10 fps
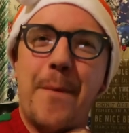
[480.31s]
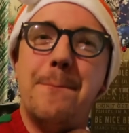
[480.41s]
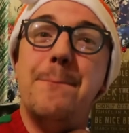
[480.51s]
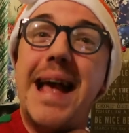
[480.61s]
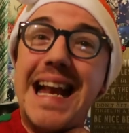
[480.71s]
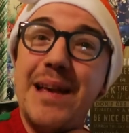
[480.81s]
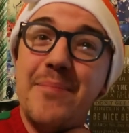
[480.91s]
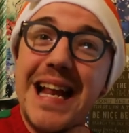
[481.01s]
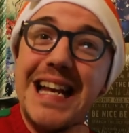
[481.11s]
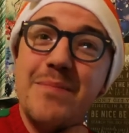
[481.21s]
many,
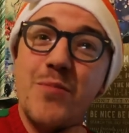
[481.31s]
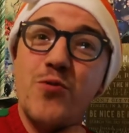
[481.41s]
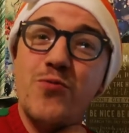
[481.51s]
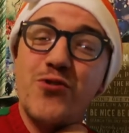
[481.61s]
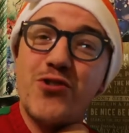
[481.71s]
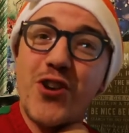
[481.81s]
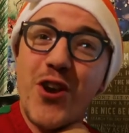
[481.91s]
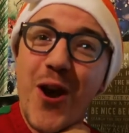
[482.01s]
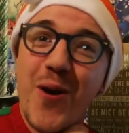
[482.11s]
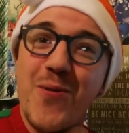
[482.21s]
many moons
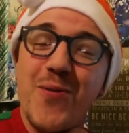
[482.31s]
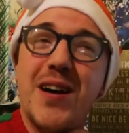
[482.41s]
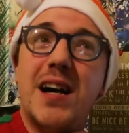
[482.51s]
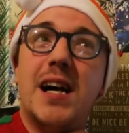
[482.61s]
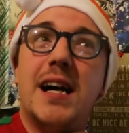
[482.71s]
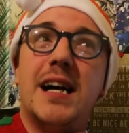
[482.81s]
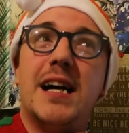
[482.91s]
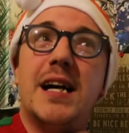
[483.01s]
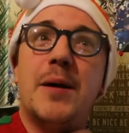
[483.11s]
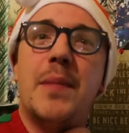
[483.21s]
ago.
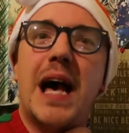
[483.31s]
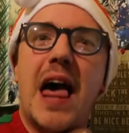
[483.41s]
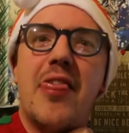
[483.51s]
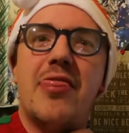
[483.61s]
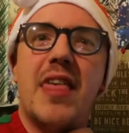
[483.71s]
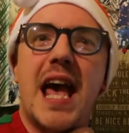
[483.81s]
I